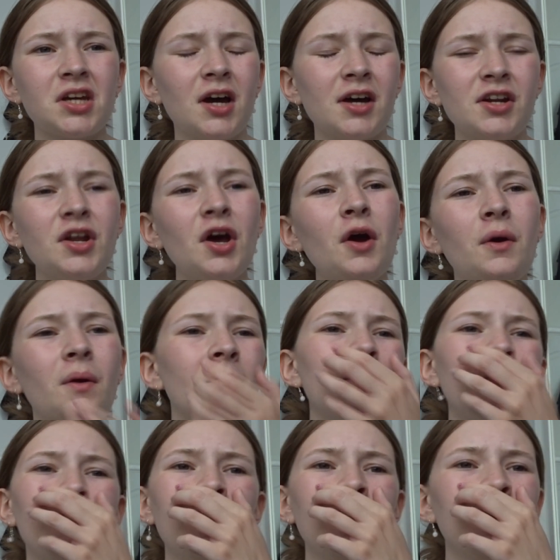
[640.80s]
I don't know.
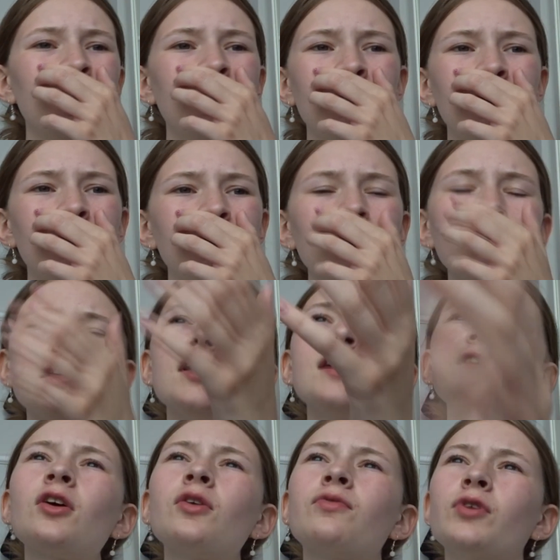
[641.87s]

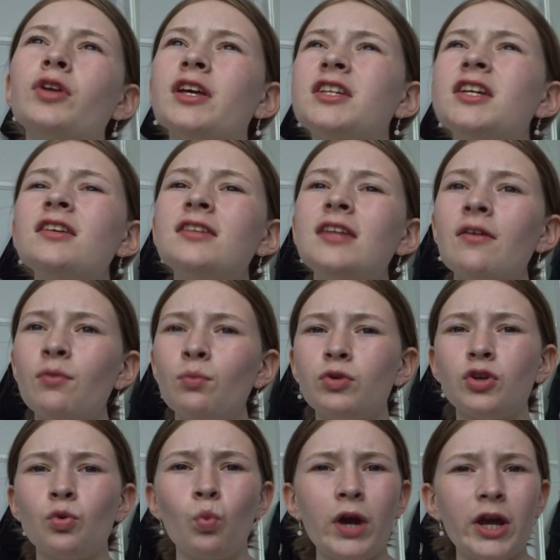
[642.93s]
Let's go through this. Year 7
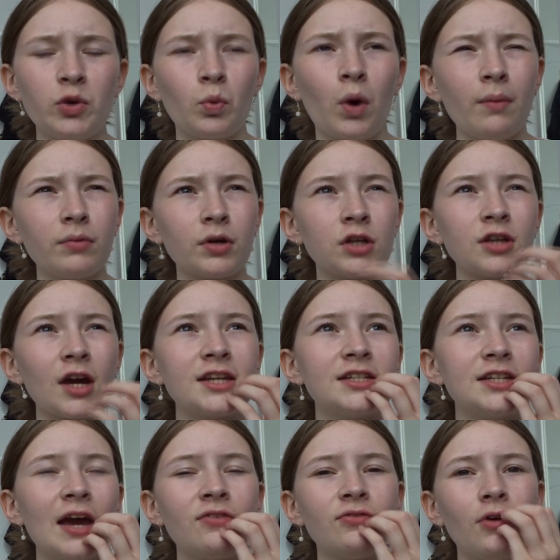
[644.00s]
was a weird one because I
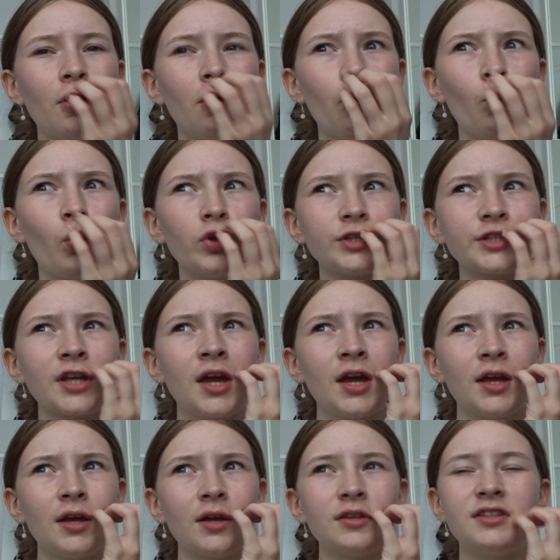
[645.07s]
was
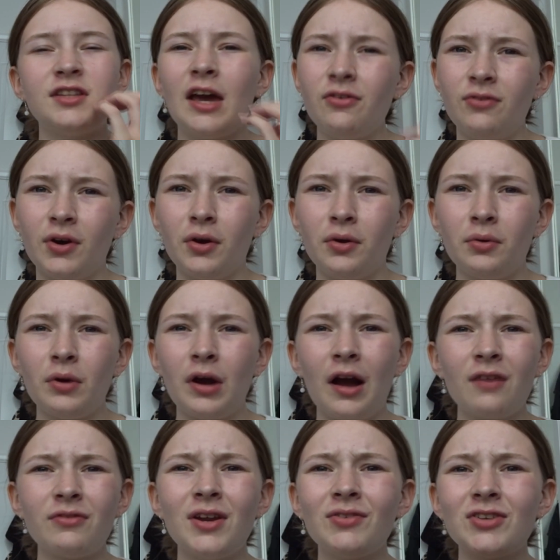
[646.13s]
defo.
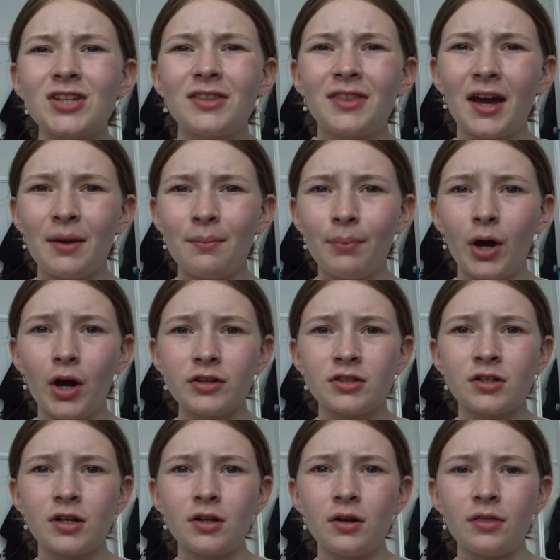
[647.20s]
I've never said that in
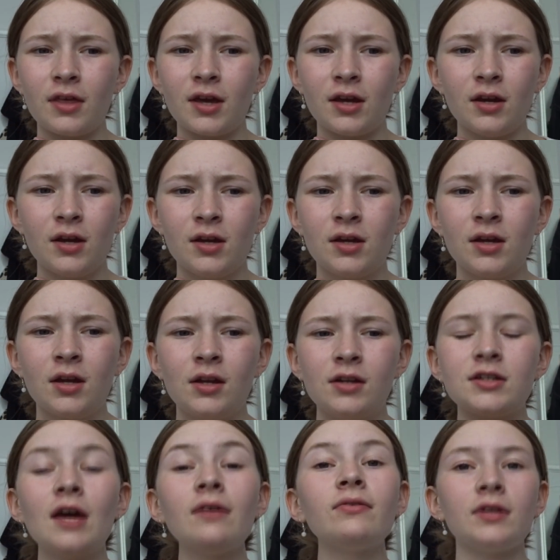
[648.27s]
person, I don't think.
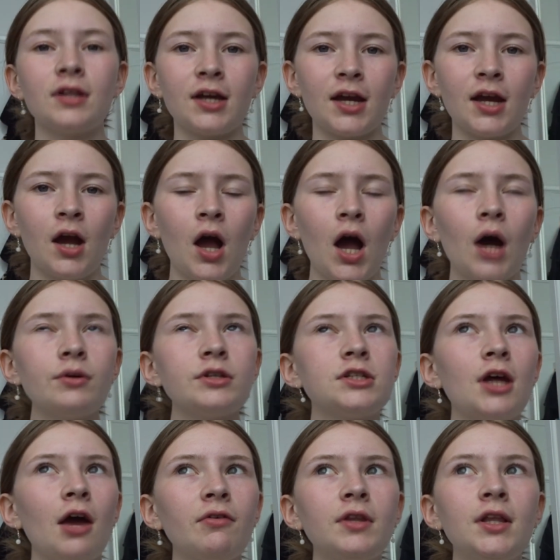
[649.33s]
Definitely. I was
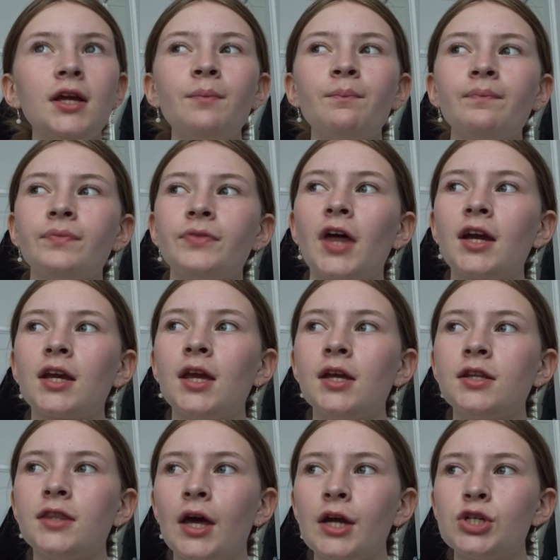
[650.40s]
definitely that
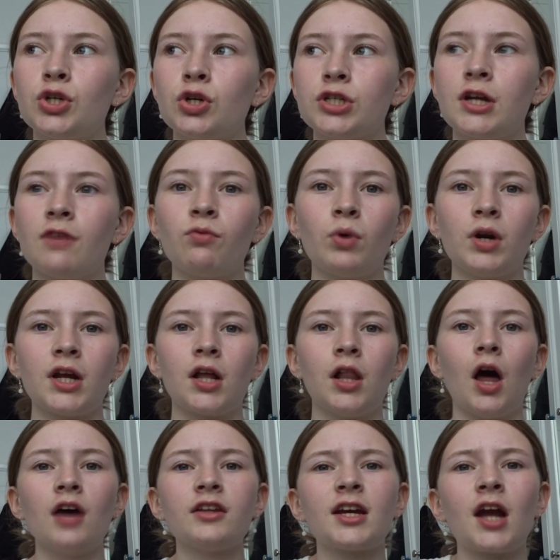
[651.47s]
kid that shushed everyone in
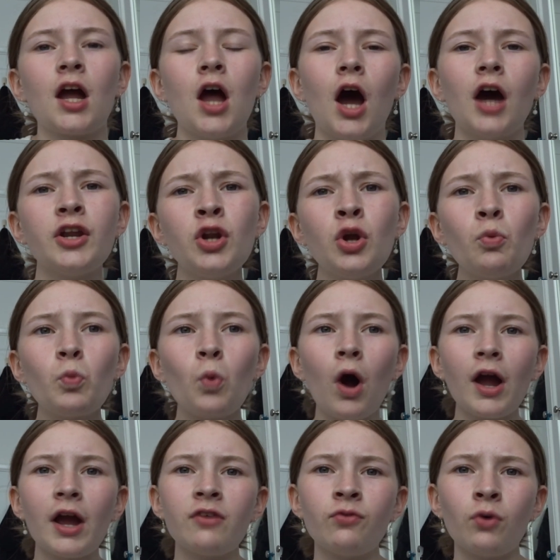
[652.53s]
class. Like, I don't know
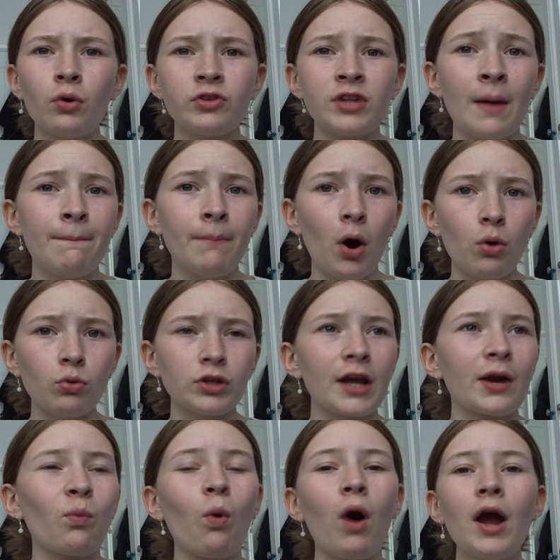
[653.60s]
why I thought I was that bold.
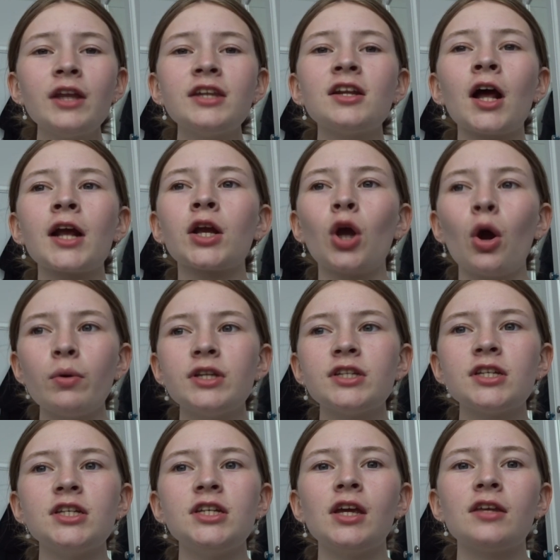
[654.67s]
Like, why did I go
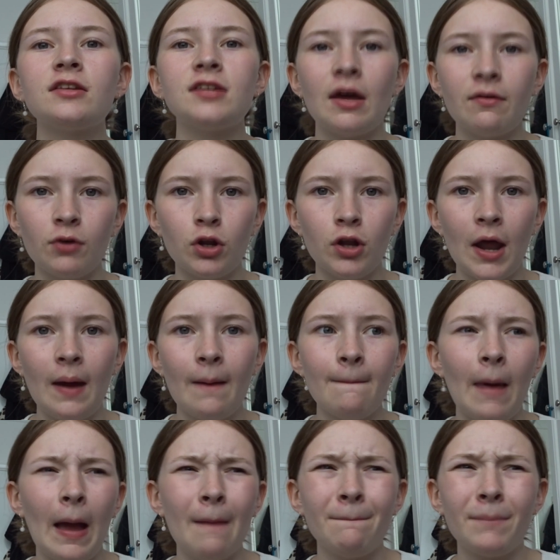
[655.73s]
into year 7
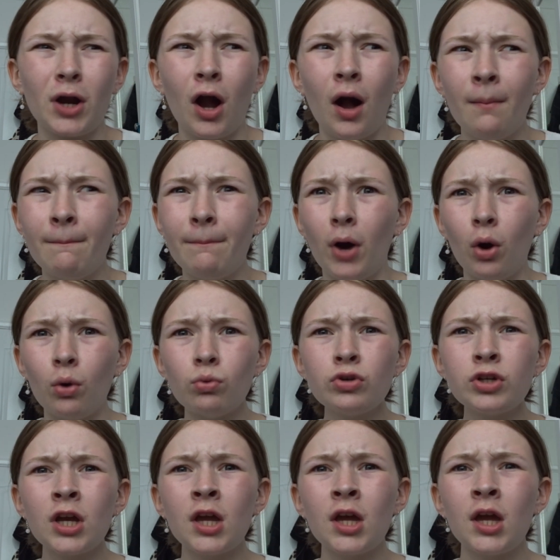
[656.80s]
and become
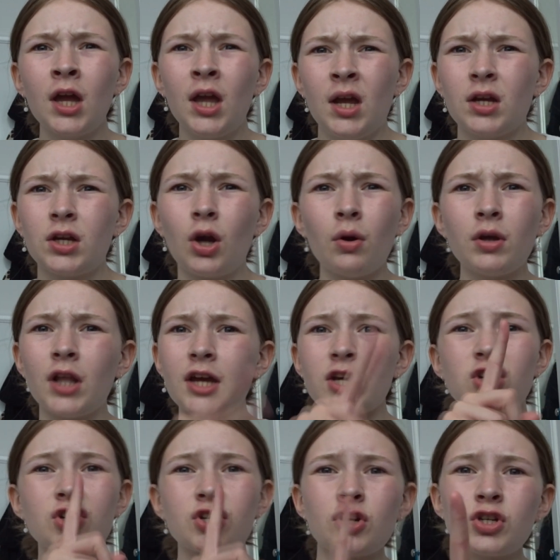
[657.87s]
bold? Going,
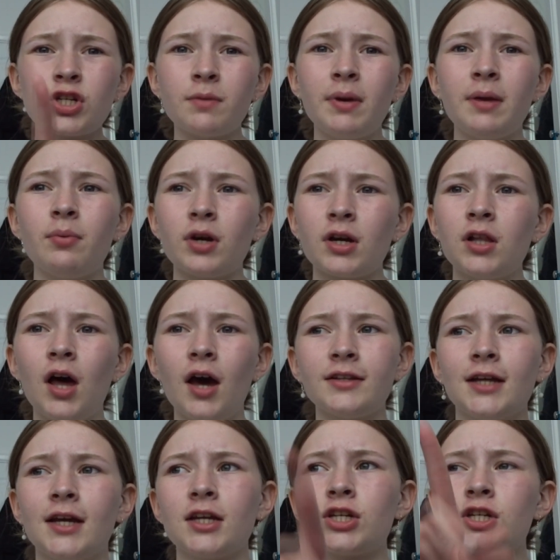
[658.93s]
like, shush to people in
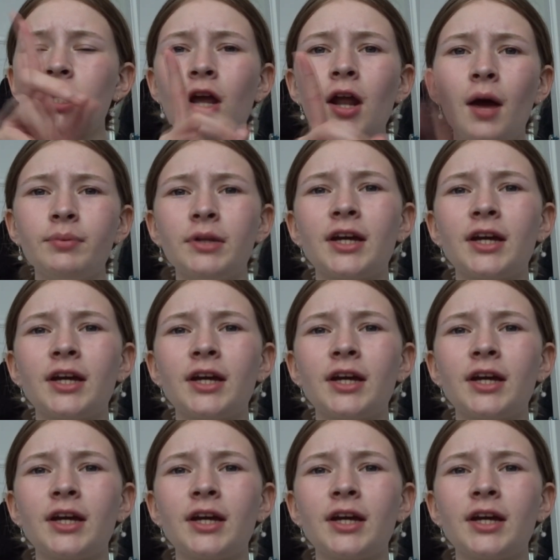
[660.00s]
class, like, shut up.